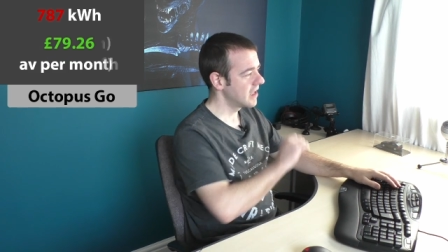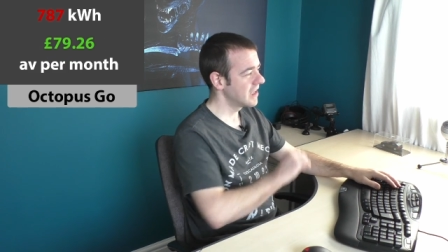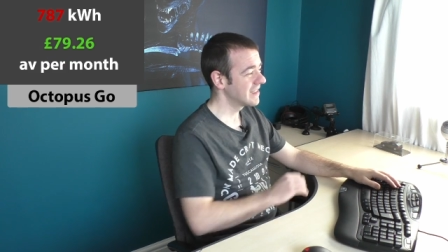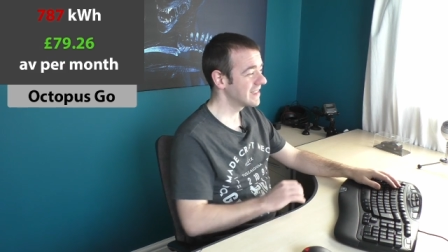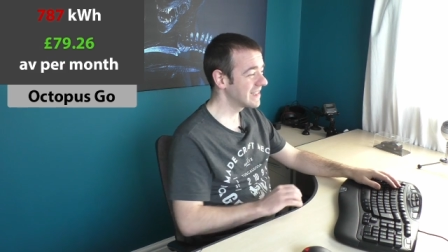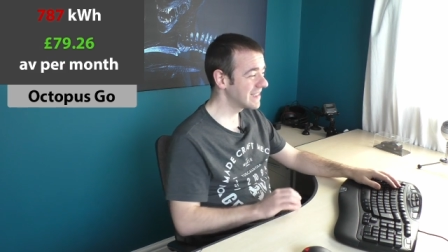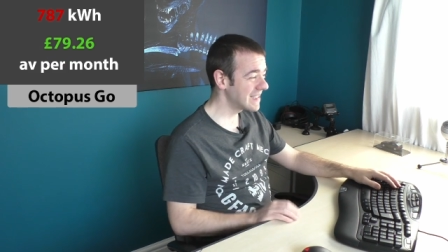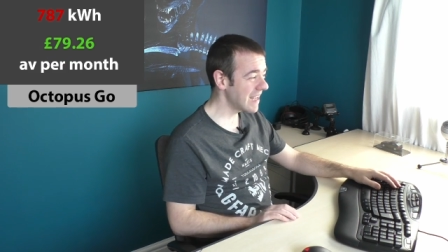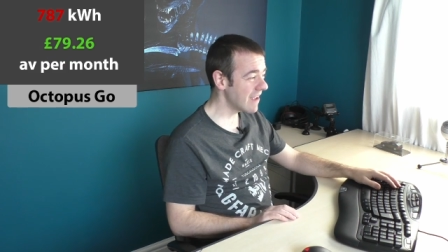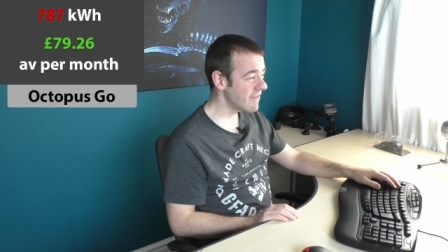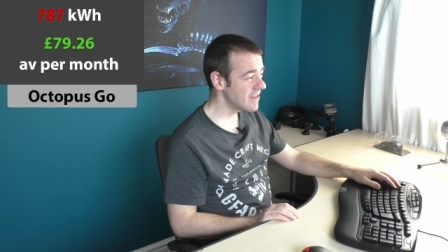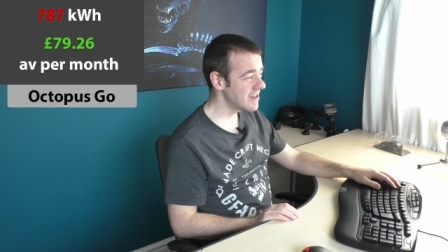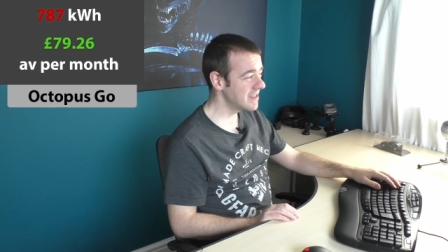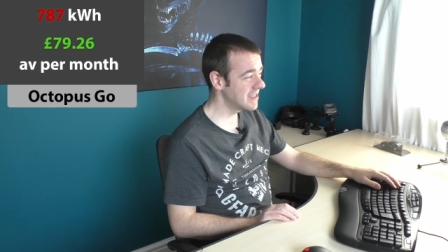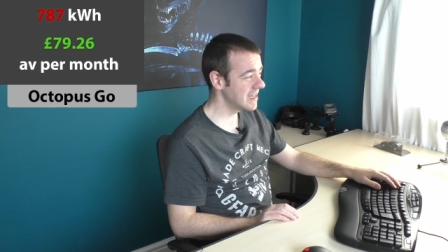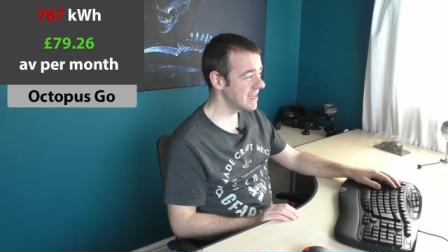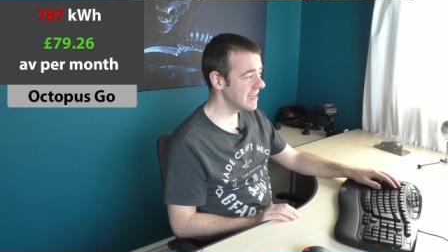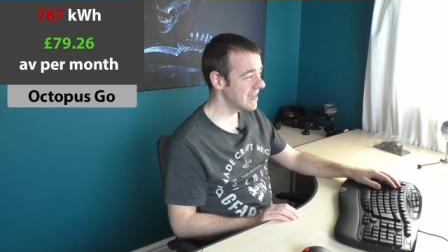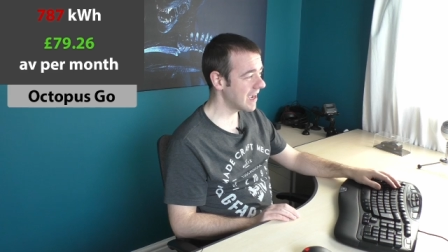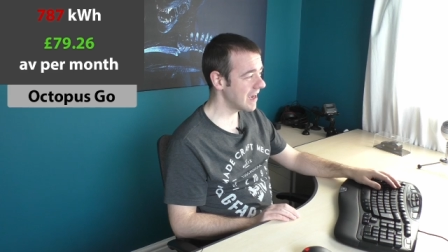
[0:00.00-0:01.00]

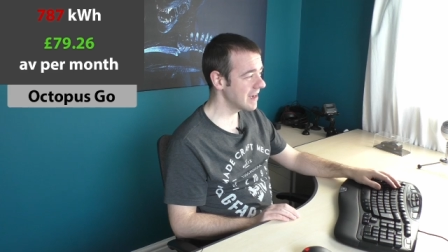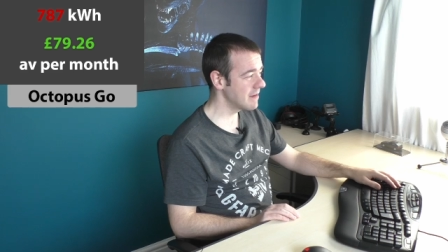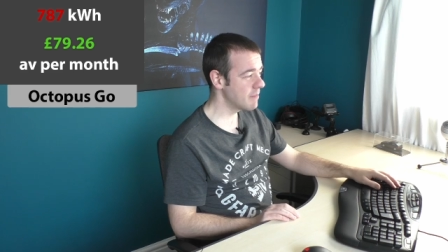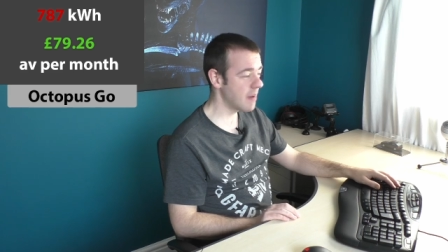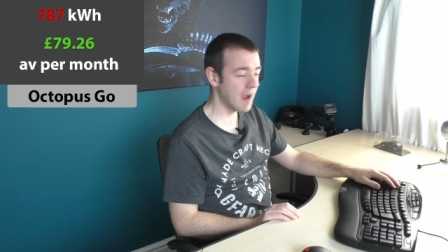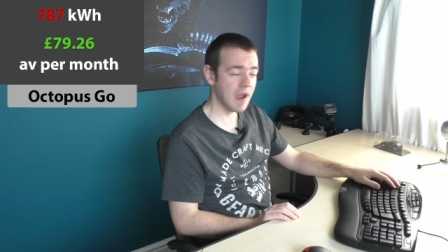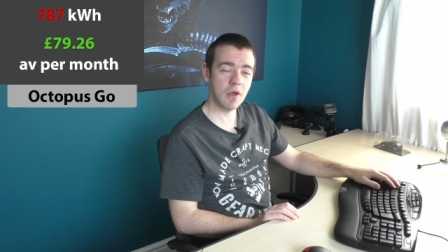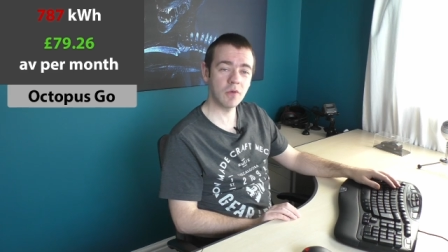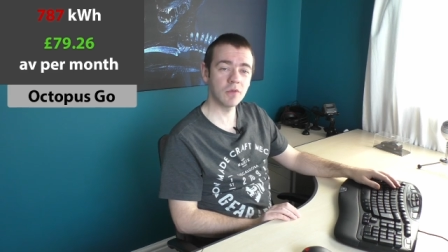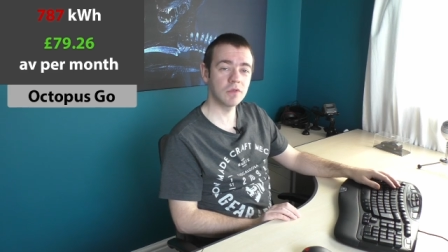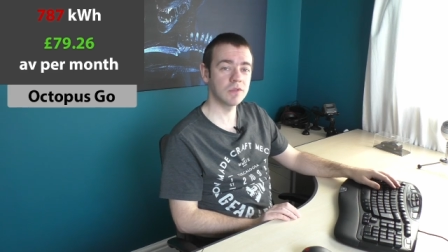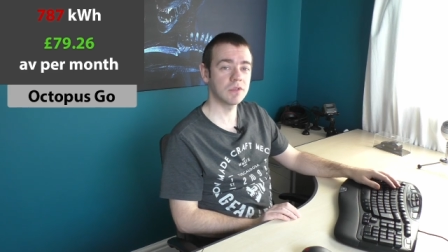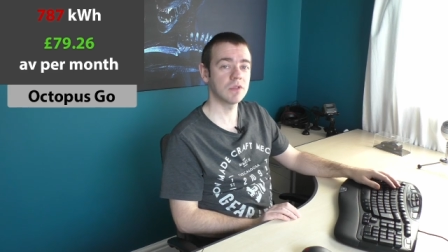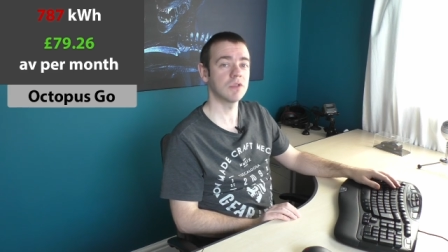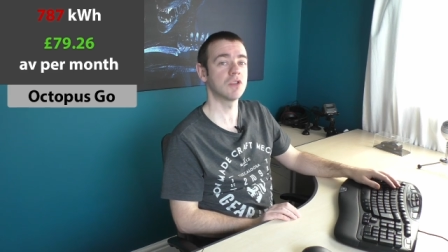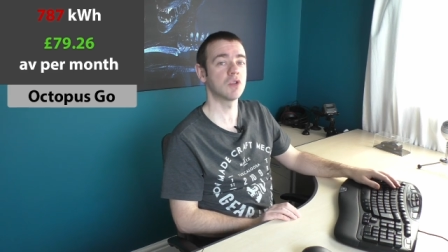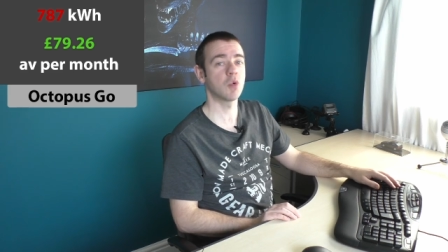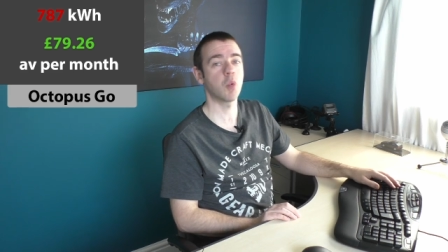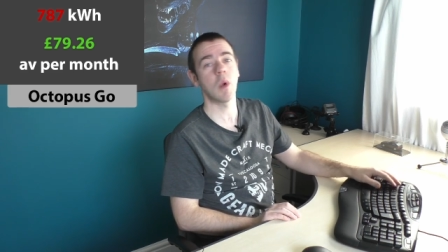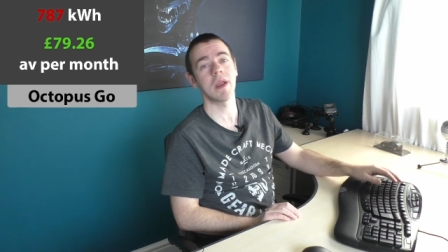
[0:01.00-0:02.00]

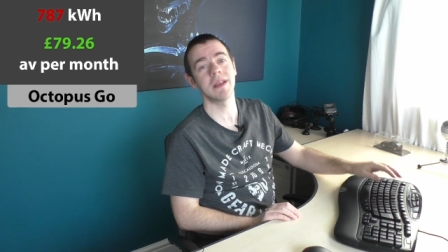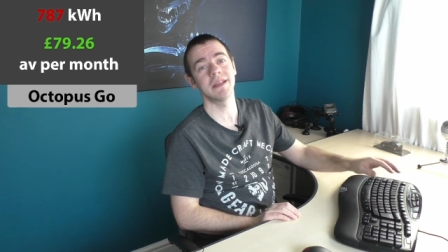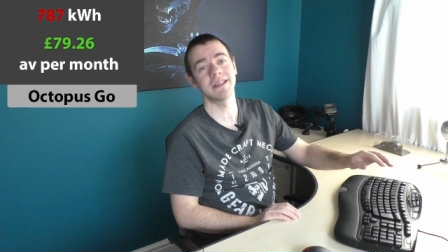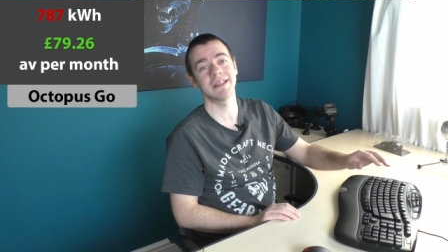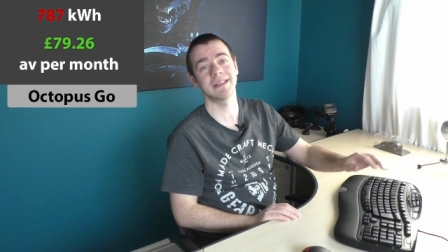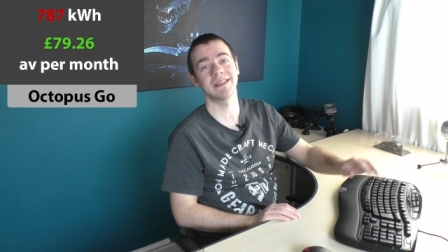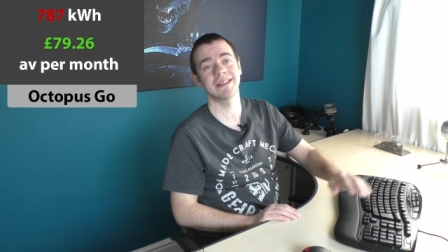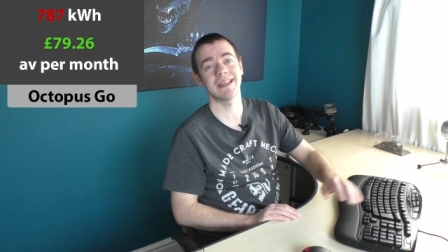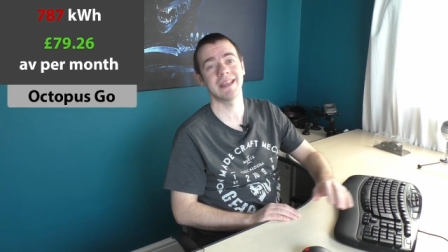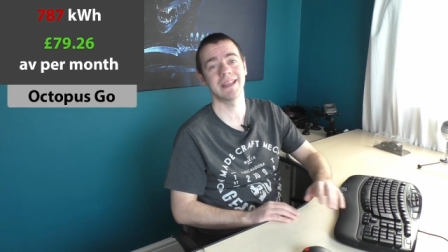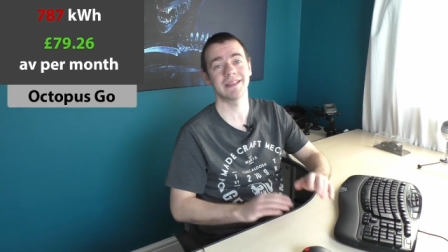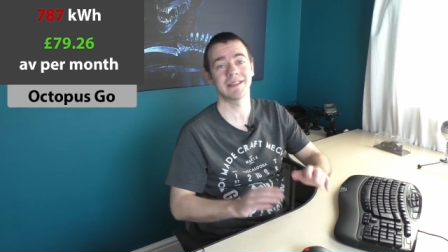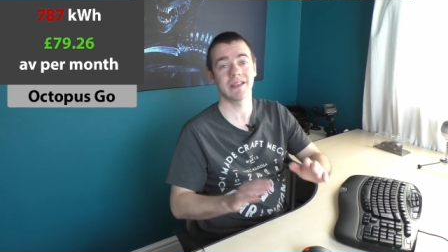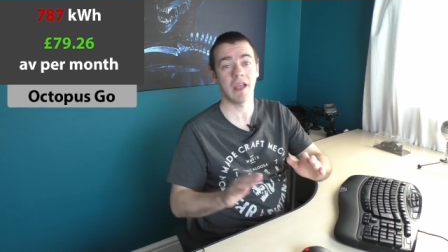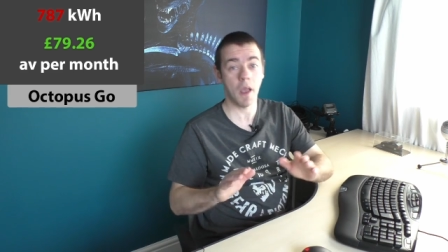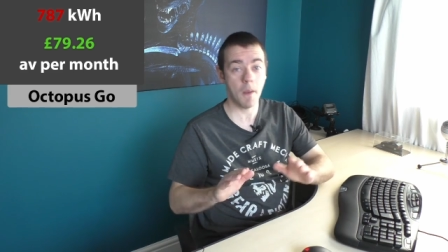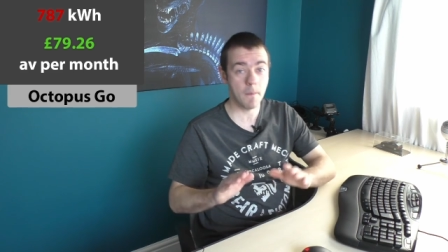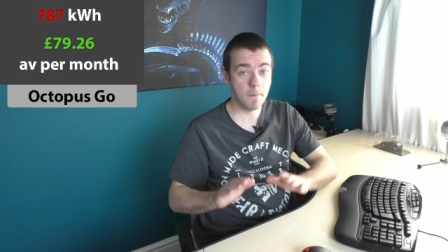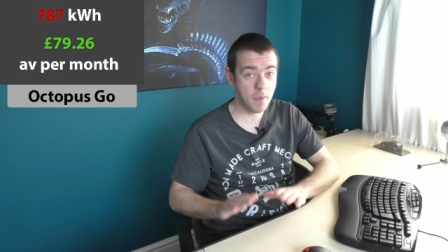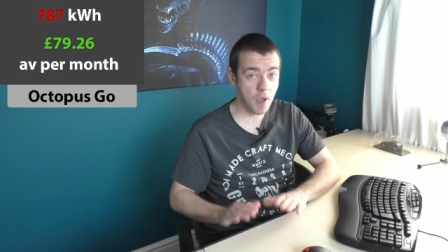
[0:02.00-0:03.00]
£79.26
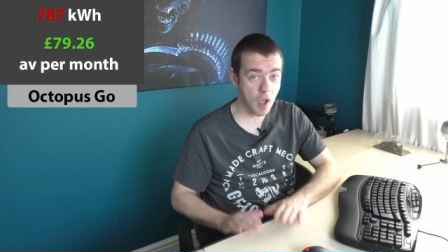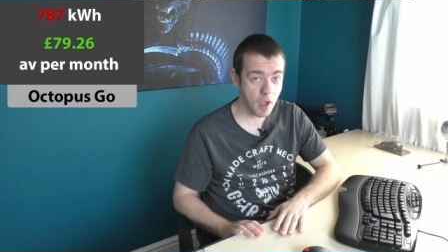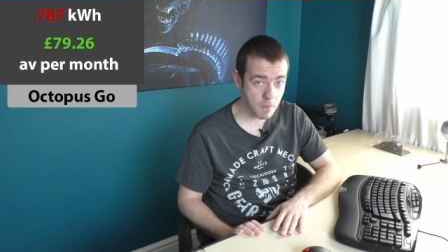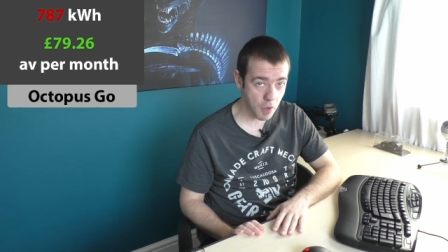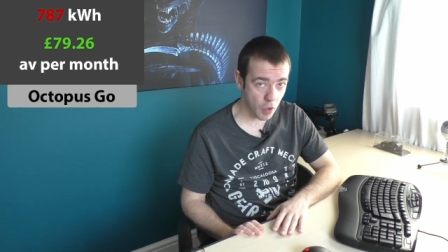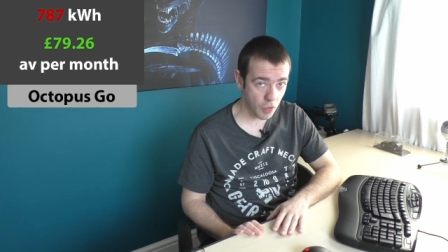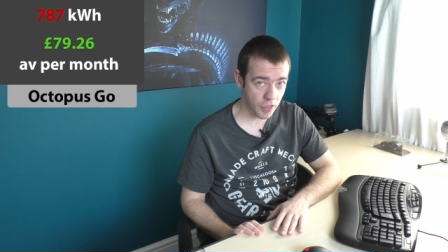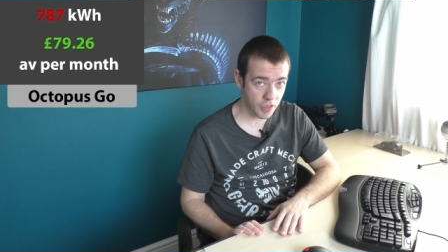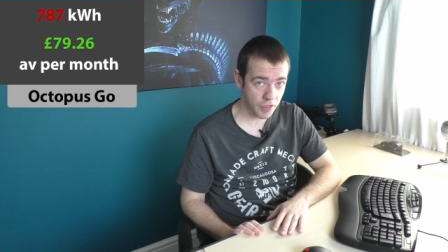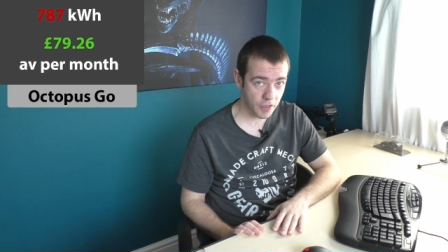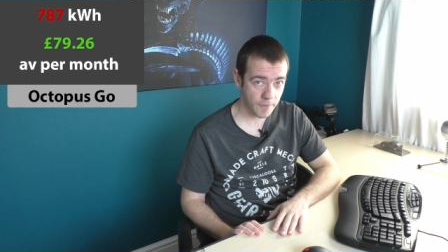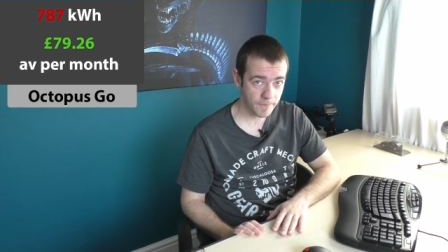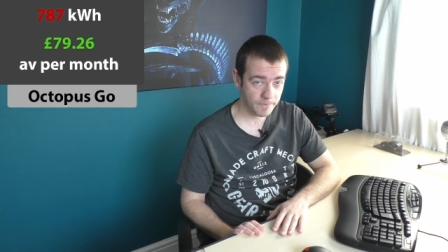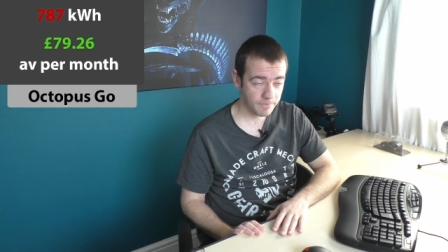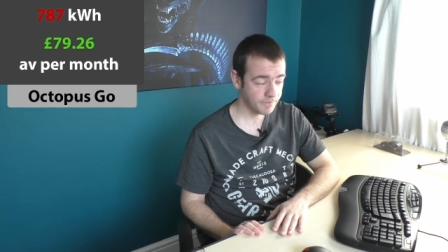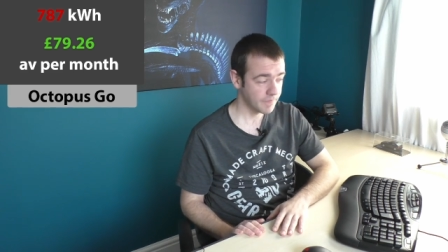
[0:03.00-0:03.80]
per month.